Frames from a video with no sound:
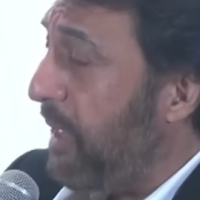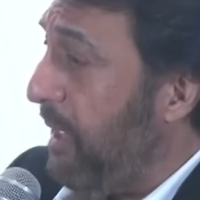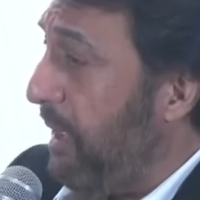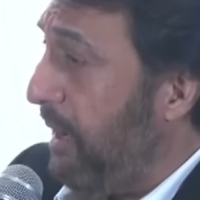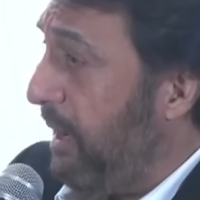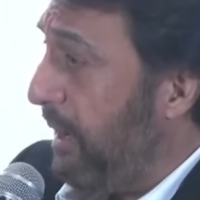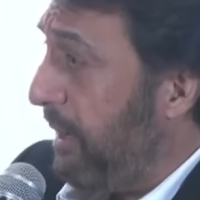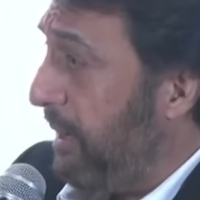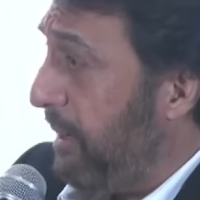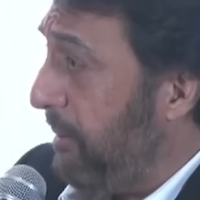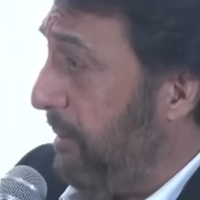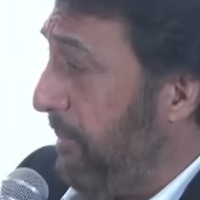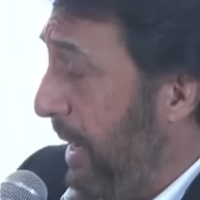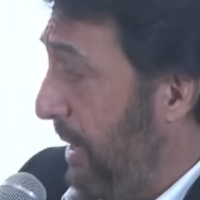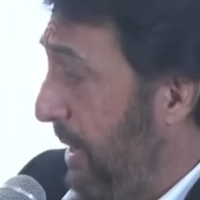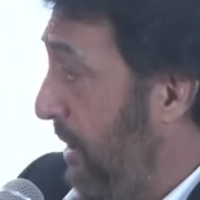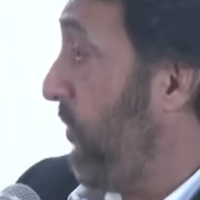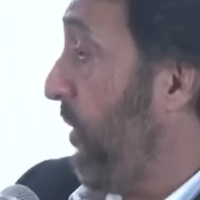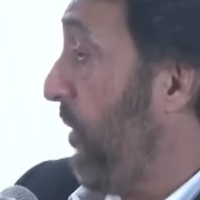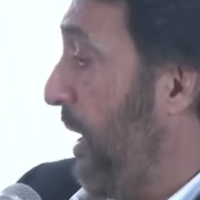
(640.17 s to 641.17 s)
uh,
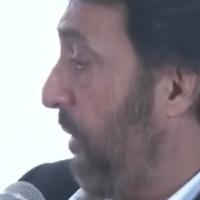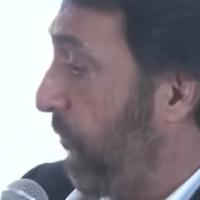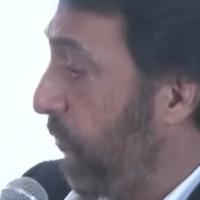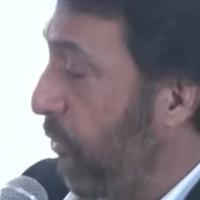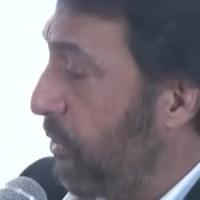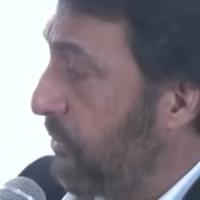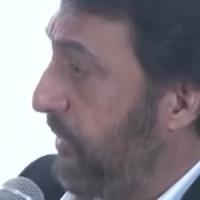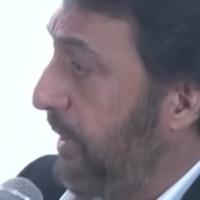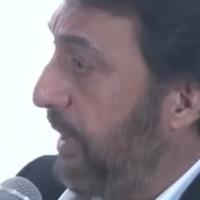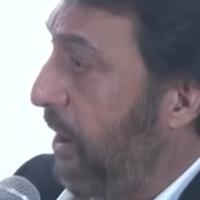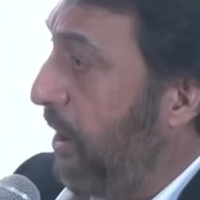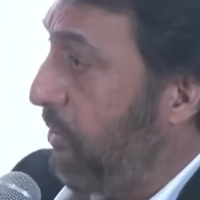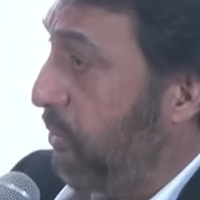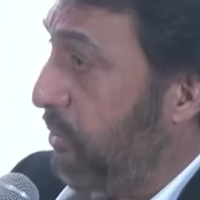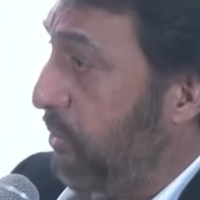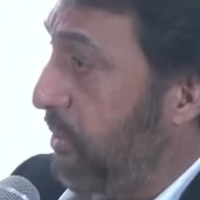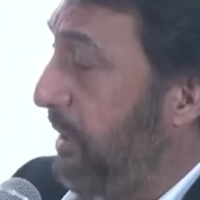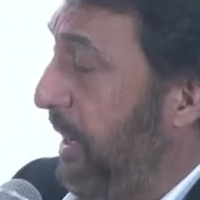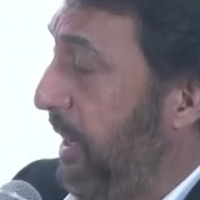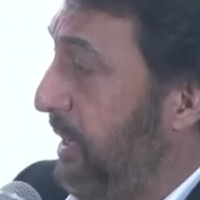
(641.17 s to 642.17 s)
and of, of, course, we now know
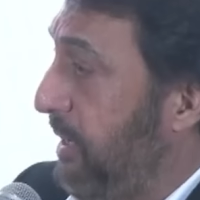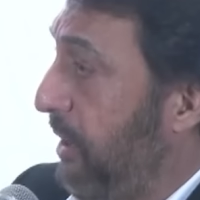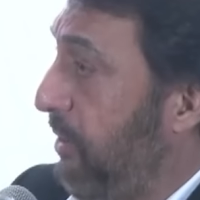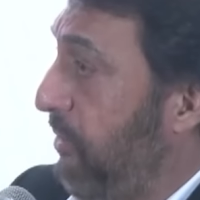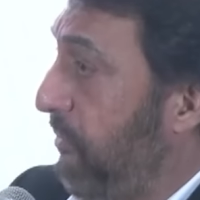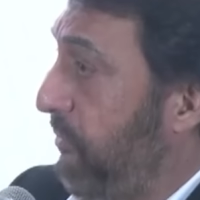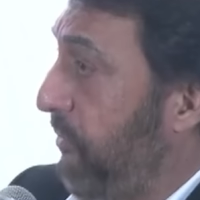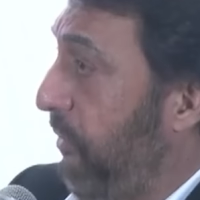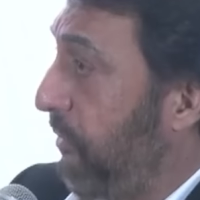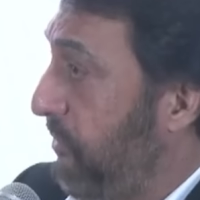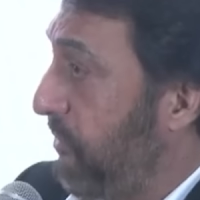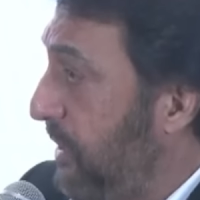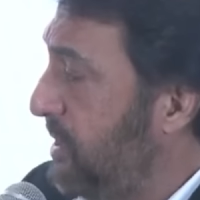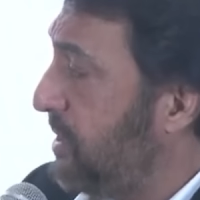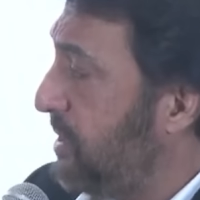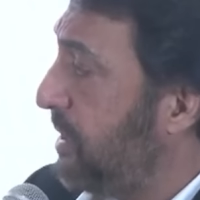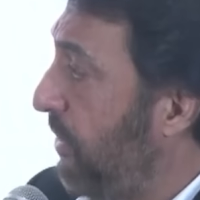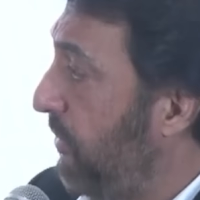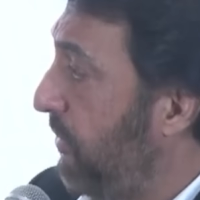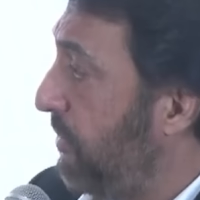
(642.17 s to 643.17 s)
the data of, of this
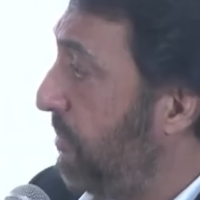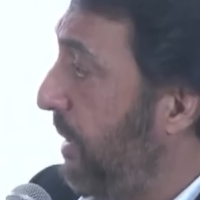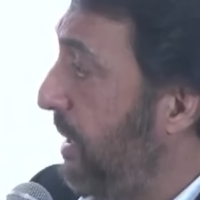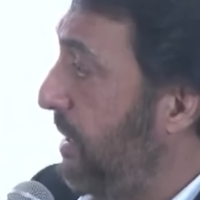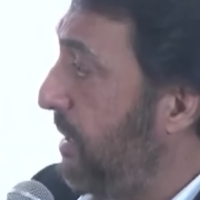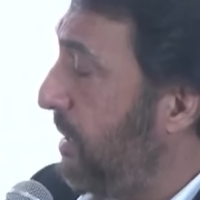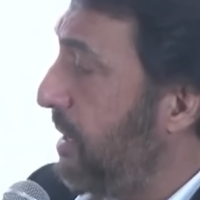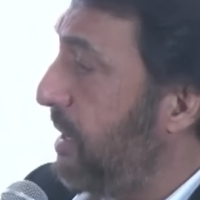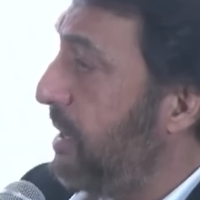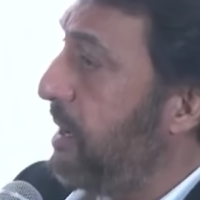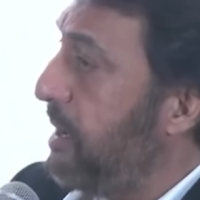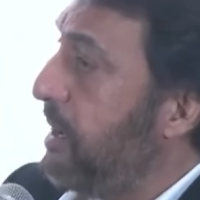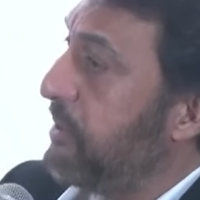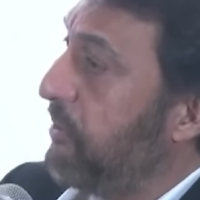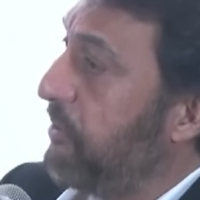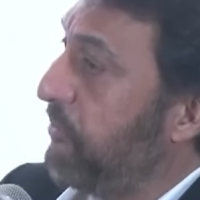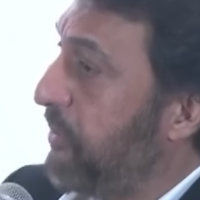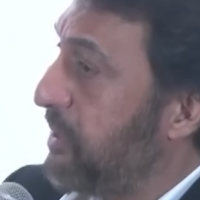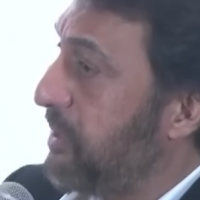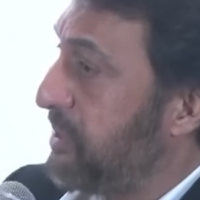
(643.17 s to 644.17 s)
government.
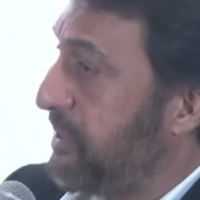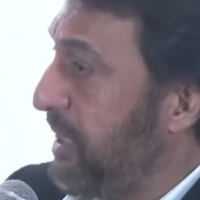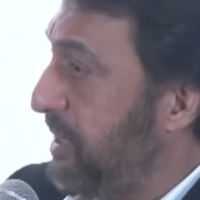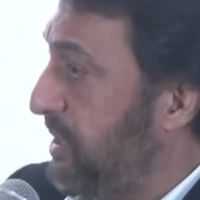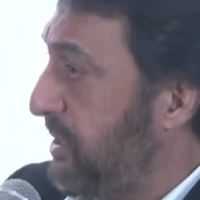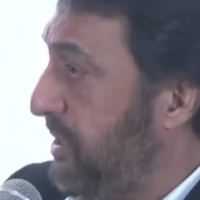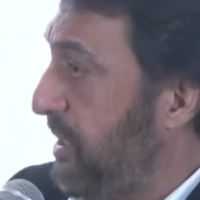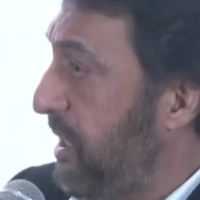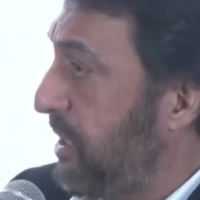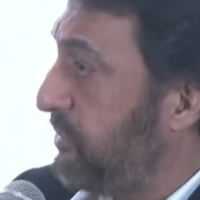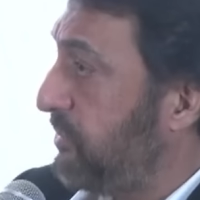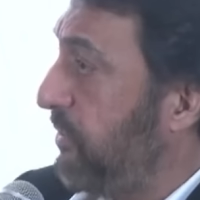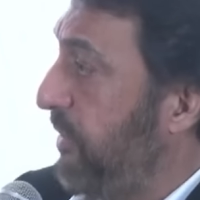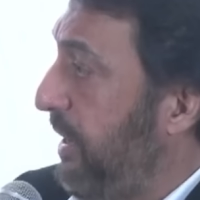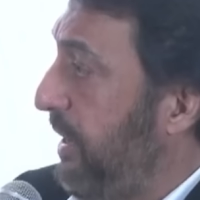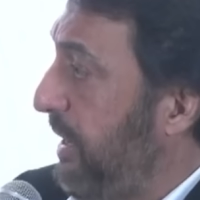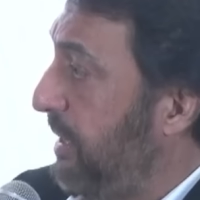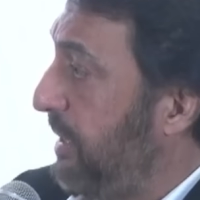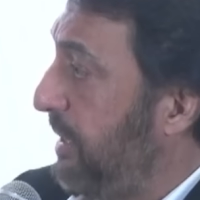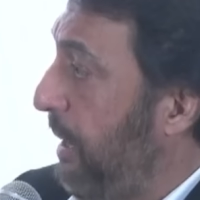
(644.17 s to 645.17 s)
The first six years were
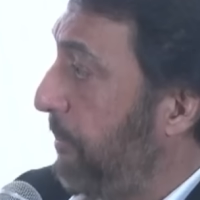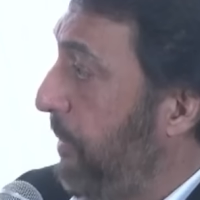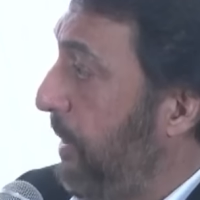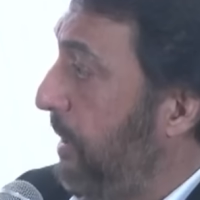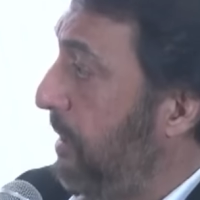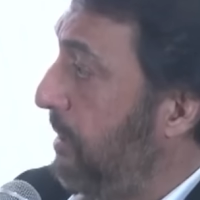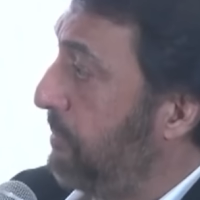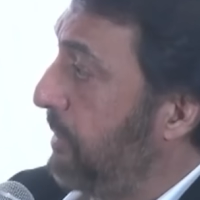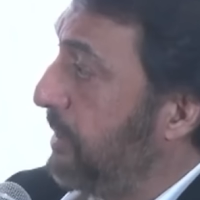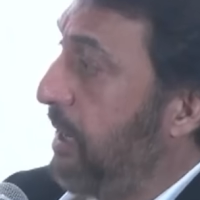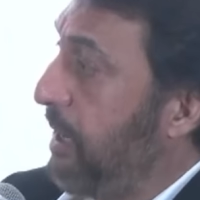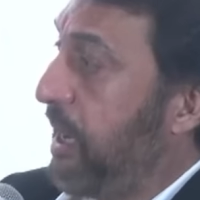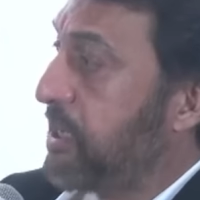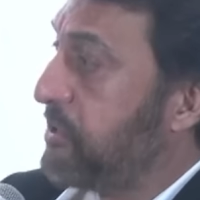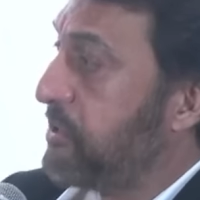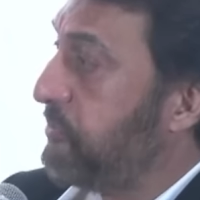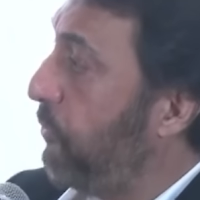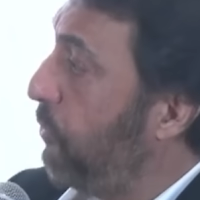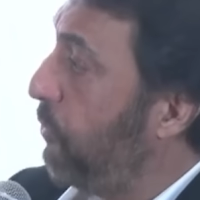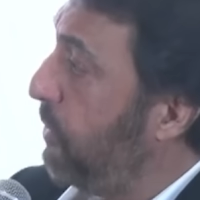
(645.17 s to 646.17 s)
very tepid, but the
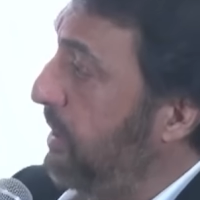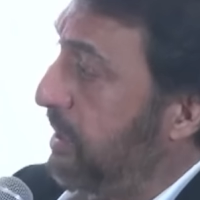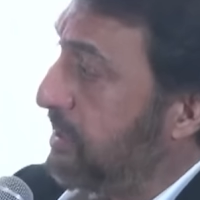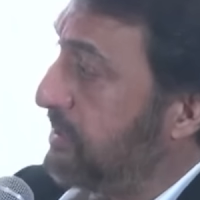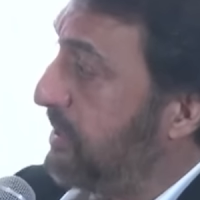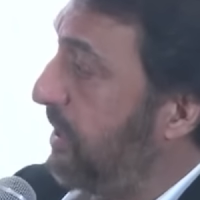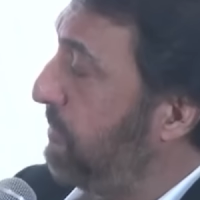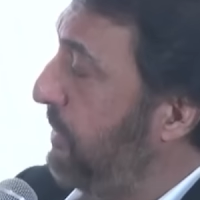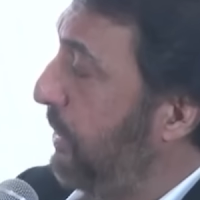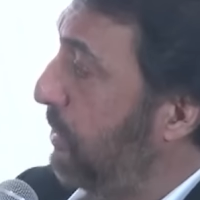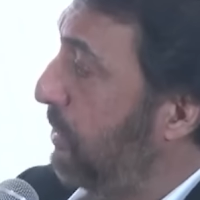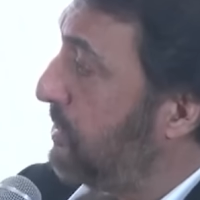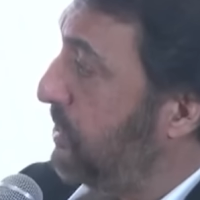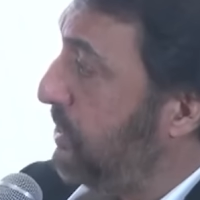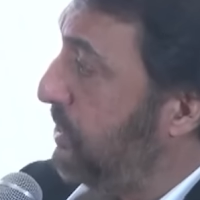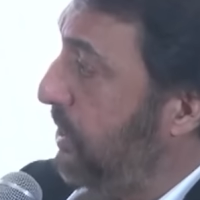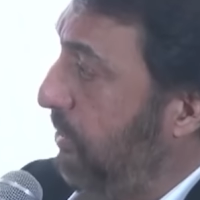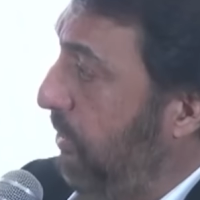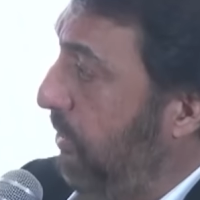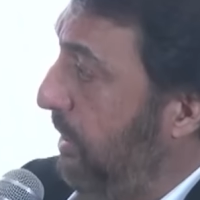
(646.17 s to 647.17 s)
last four years have been on
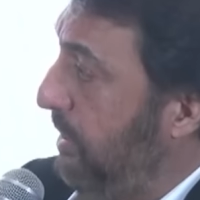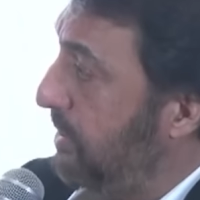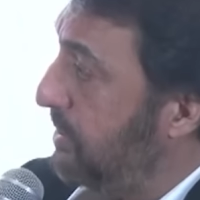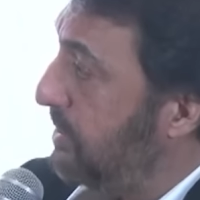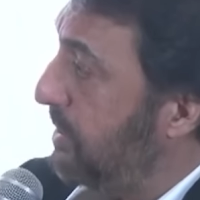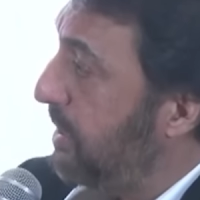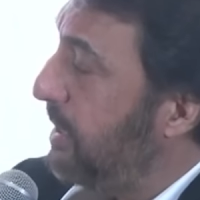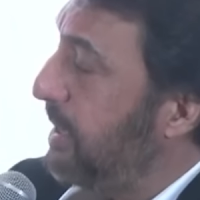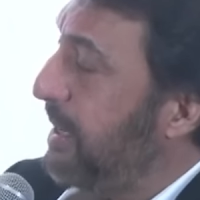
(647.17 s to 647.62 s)
steroids.